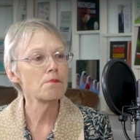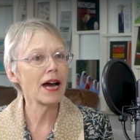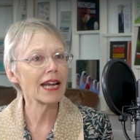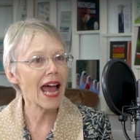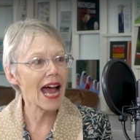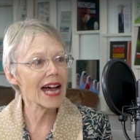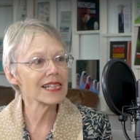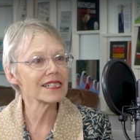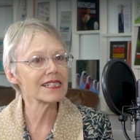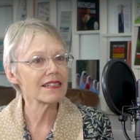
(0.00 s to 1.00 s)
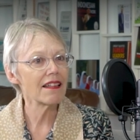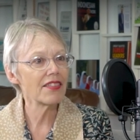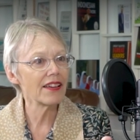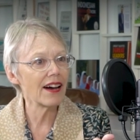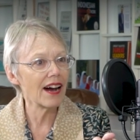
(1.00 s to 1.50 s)
But as
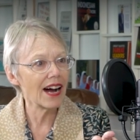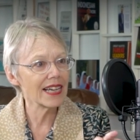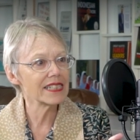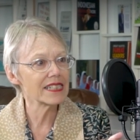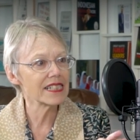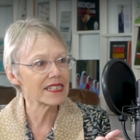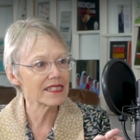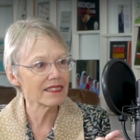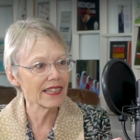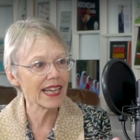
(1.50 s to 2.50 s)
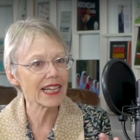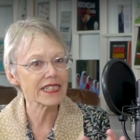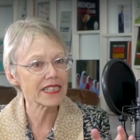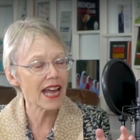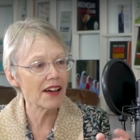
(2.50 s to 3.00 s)
the ISIS
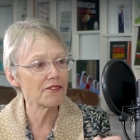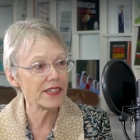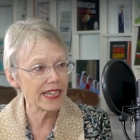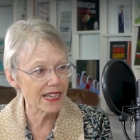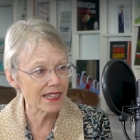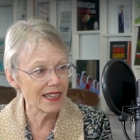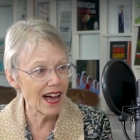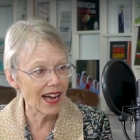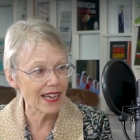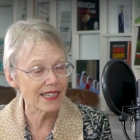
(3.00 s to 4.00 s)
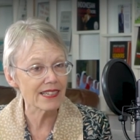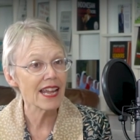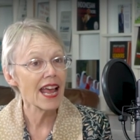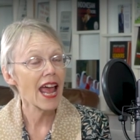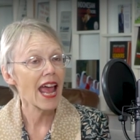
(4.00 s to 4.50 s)
links have declined,
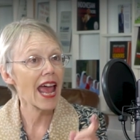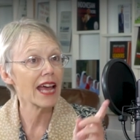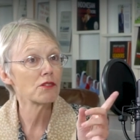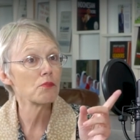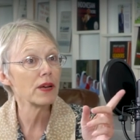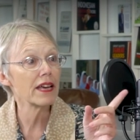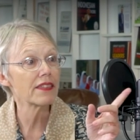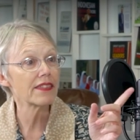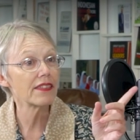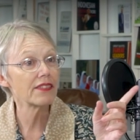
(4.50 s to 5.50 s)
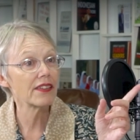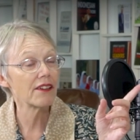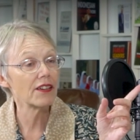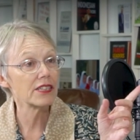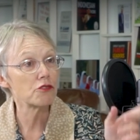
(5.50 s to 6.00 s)
and with
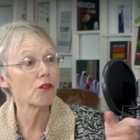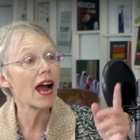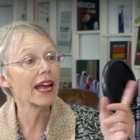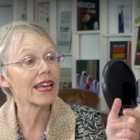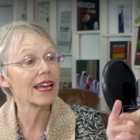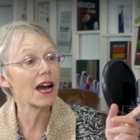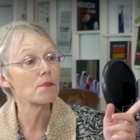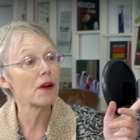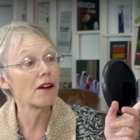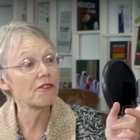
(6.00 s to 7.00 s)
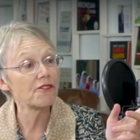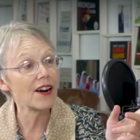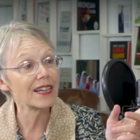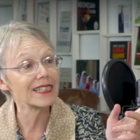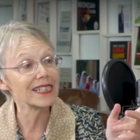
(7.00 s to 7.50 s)
the drying up of
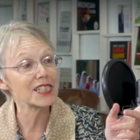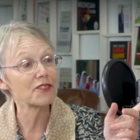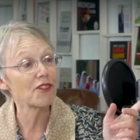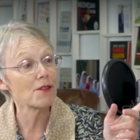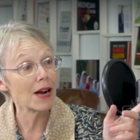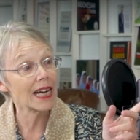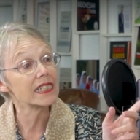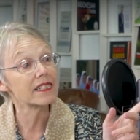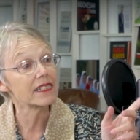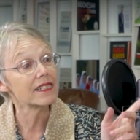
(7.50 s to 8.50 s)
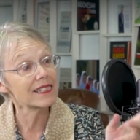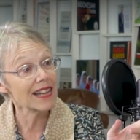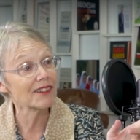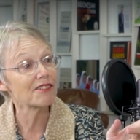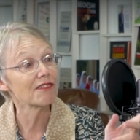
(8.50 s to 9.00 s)
funds from ISIS
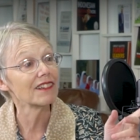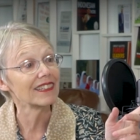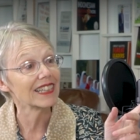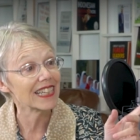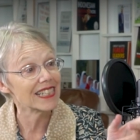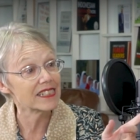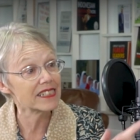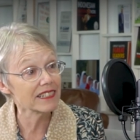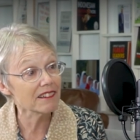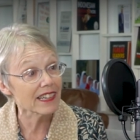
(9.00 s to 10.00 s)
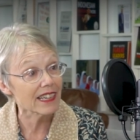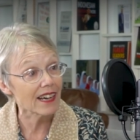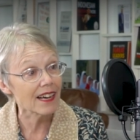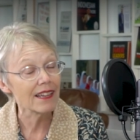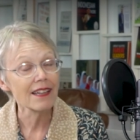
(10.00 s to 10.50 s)
Central in
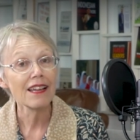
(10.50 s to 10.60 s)
Syria,